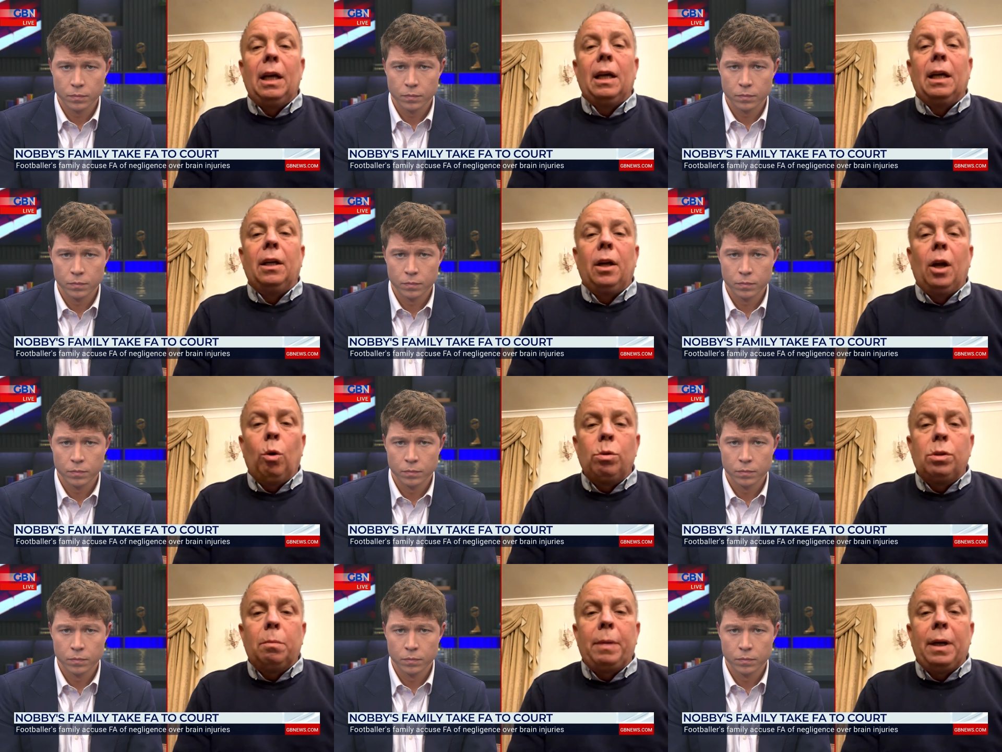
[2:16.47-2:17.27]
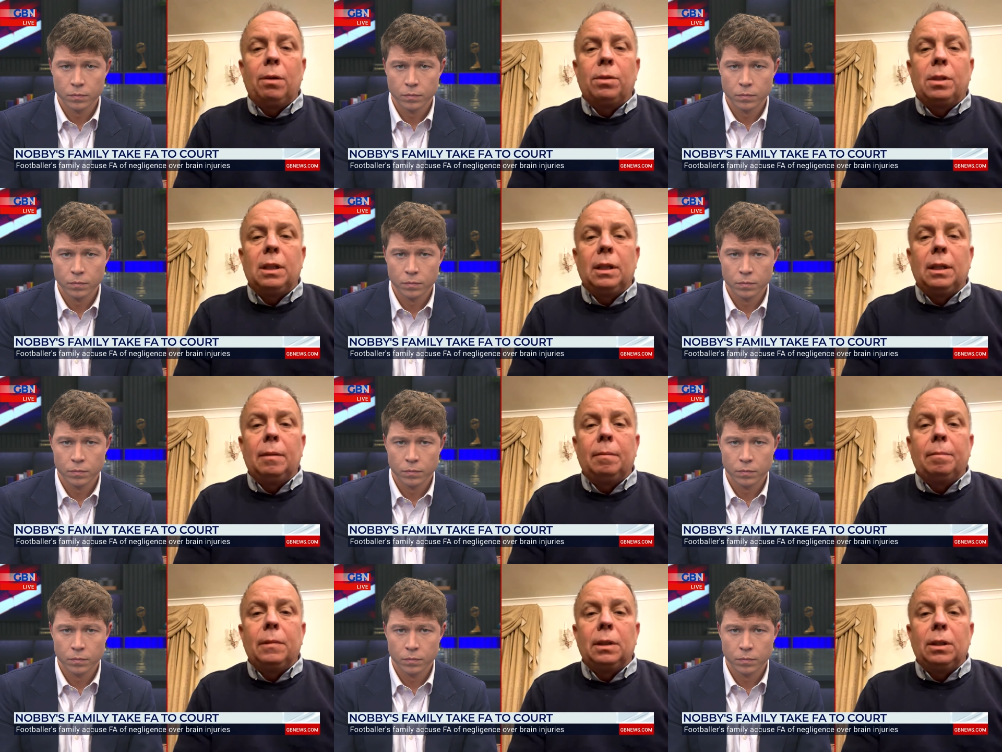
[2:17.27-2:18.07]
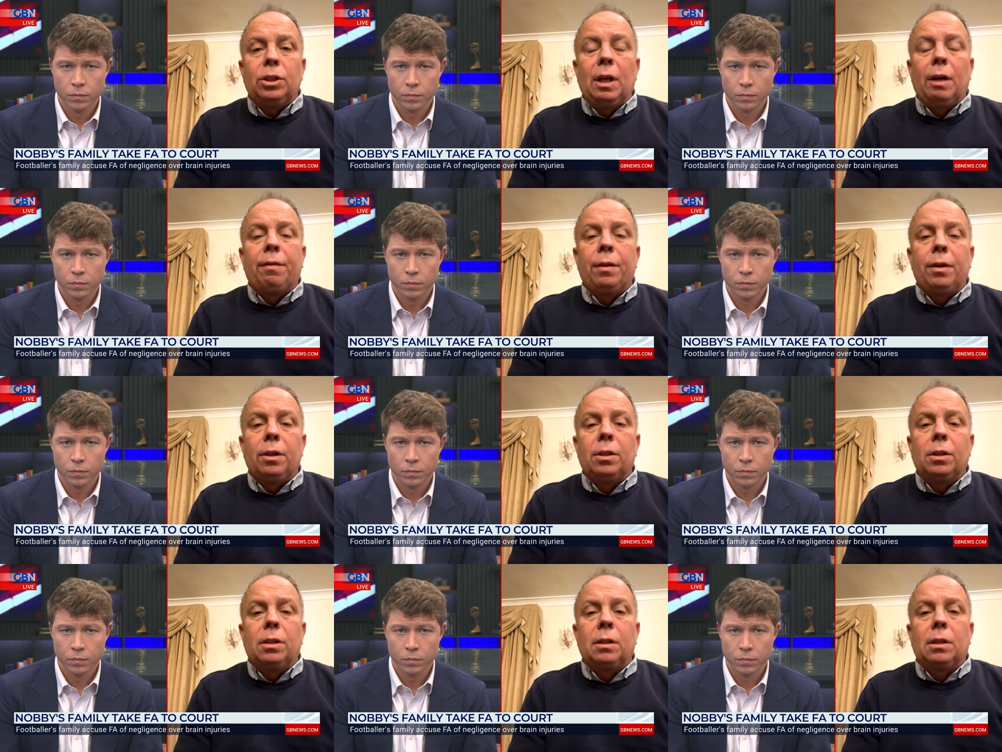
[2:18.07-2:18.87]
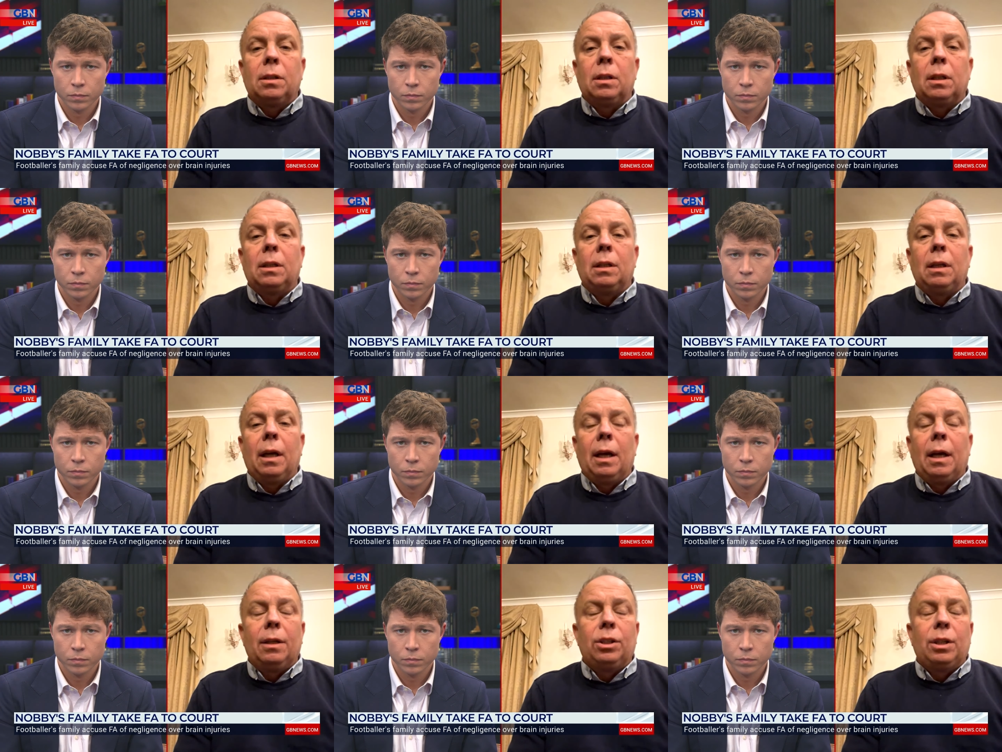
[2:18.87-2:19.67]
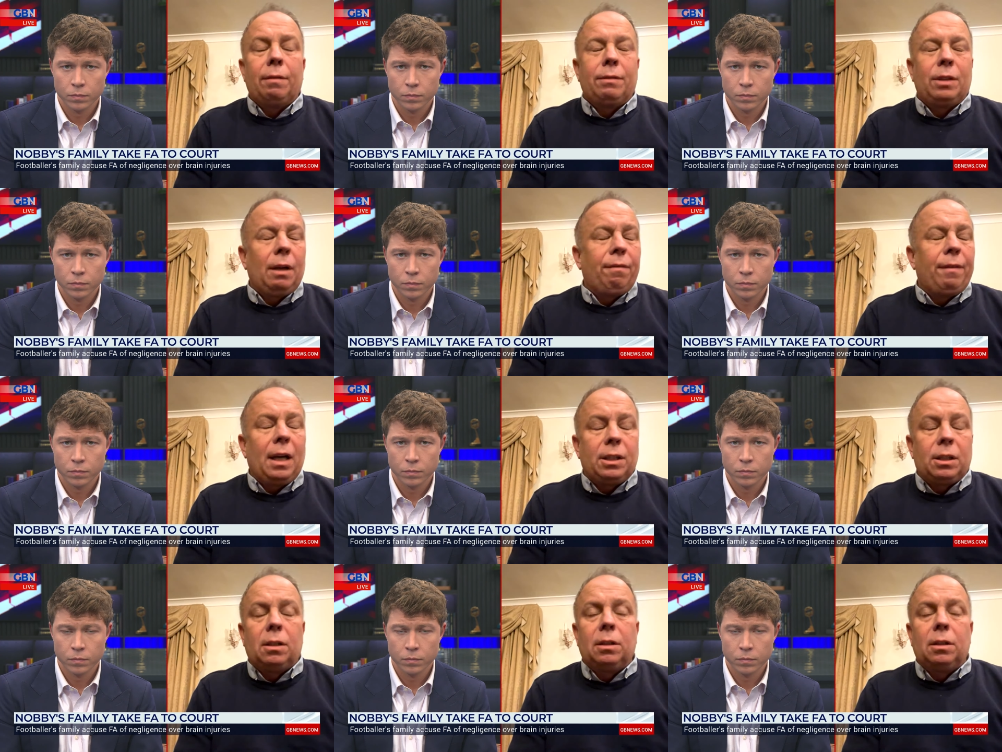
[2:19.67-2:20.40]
Speaker 1: It knows about it Jeff Hurst's, uh, Jeff, Jeff